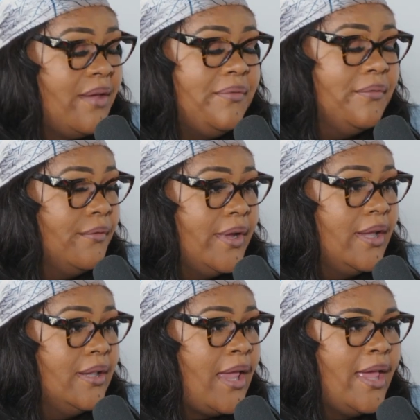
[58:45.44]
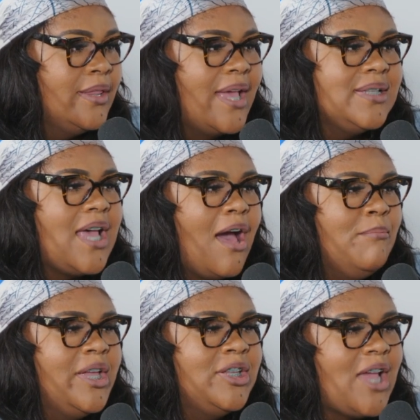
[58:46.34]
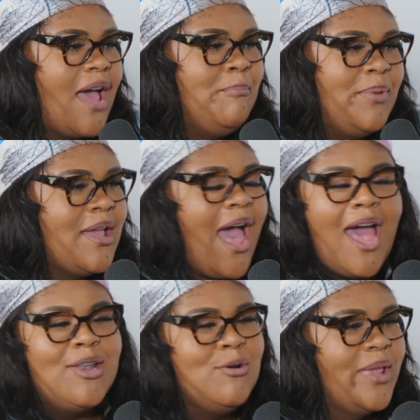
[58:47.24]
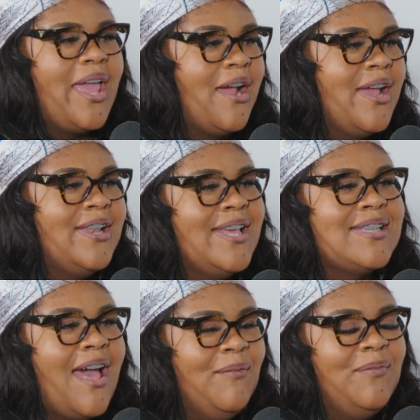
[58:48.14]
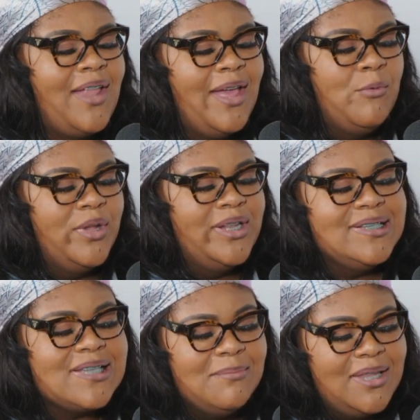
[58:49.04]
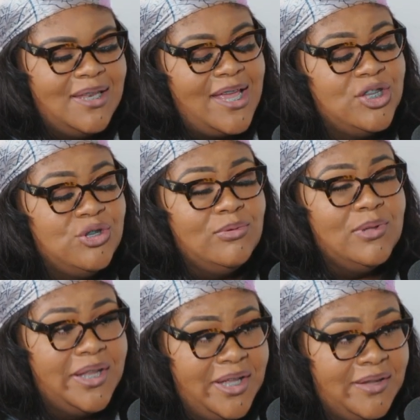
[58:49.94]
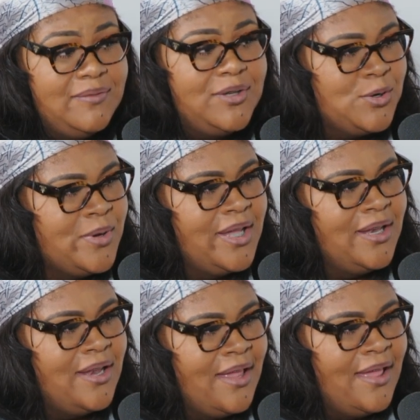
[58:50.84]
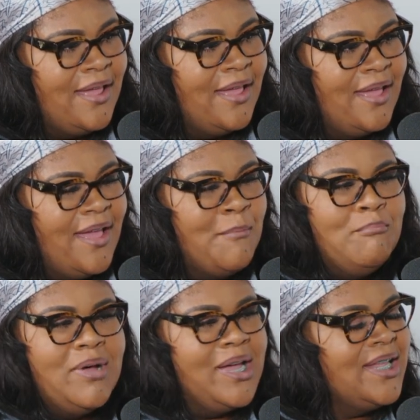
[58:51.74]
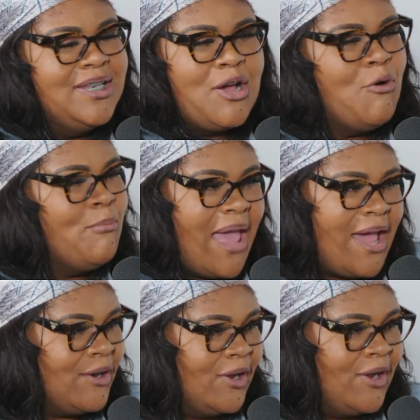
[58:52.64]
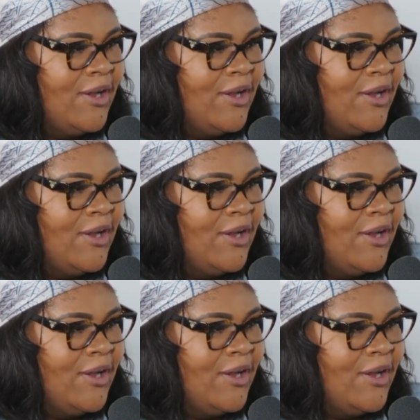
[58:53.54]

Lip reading: for free. Like, that's how much I don't care. And I feel like when it's something that you love doing, money don't matter.